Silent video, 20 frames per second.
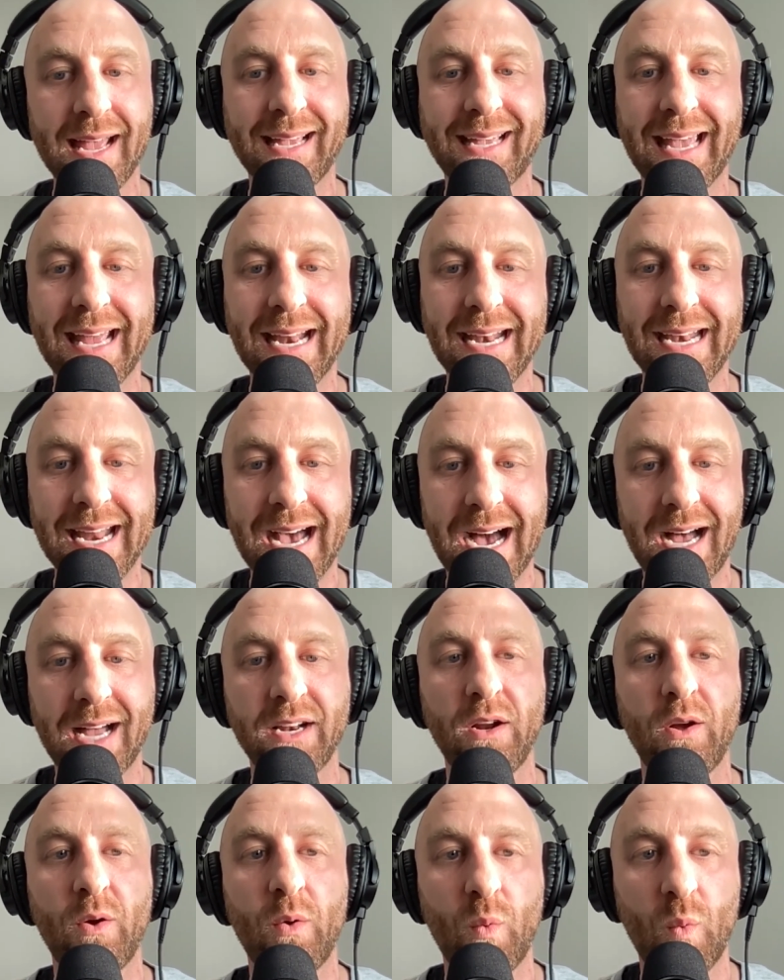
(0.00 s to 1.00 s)

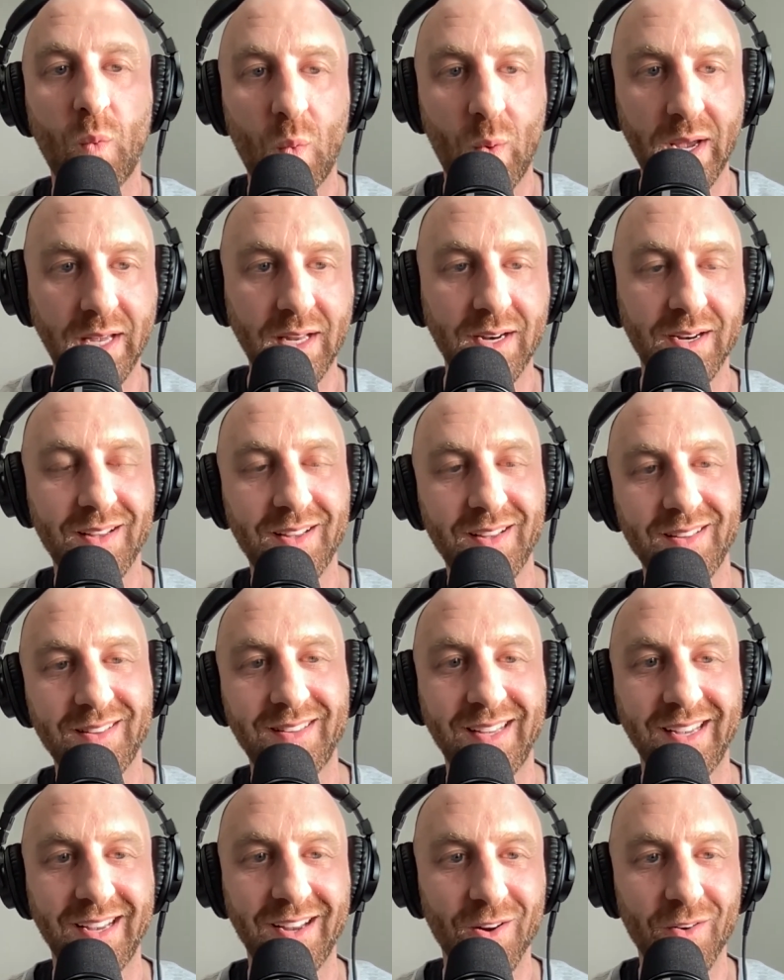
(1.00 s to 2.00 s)
Cannot wait
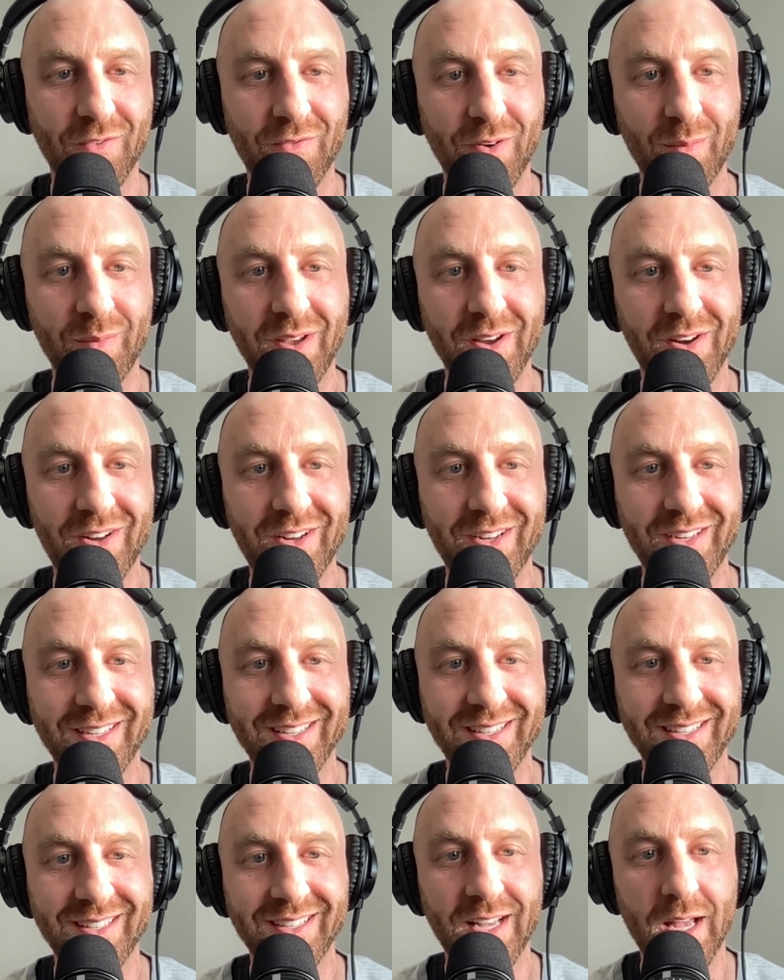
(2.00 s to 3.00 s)
to hear from y'all.
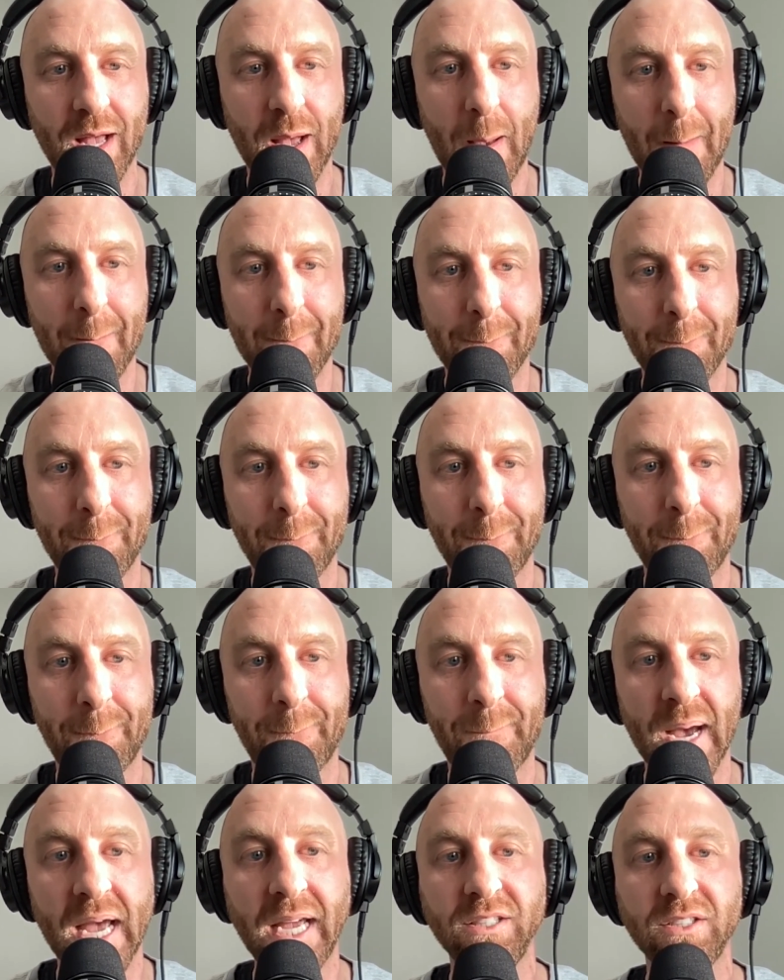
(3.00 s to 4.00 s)

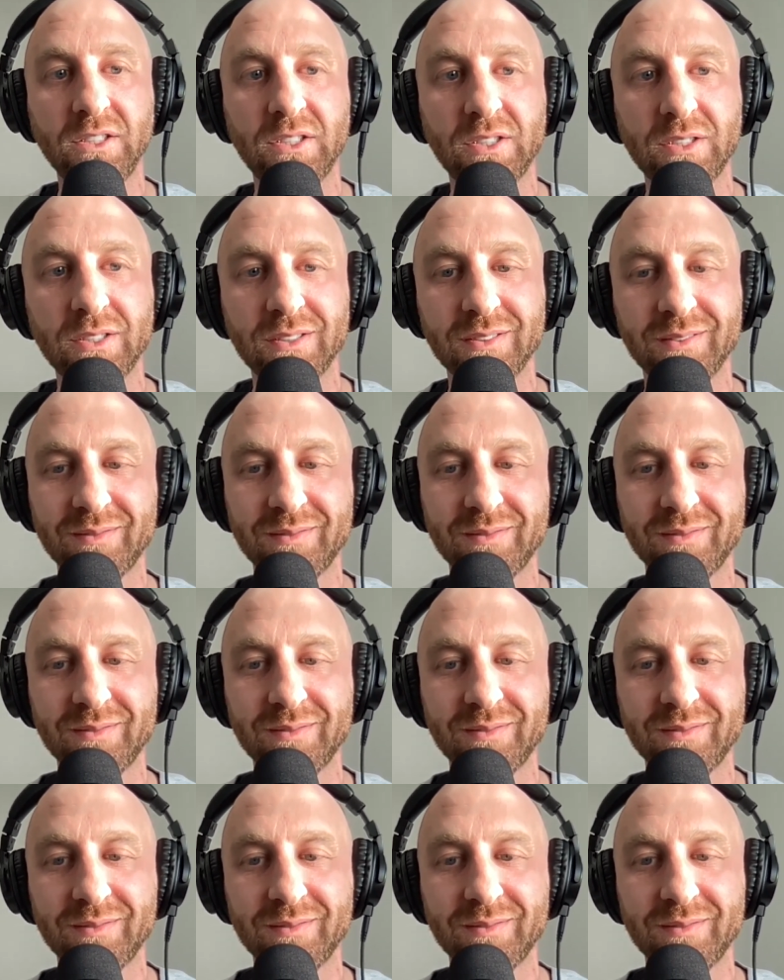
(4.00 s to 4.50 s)
Peace.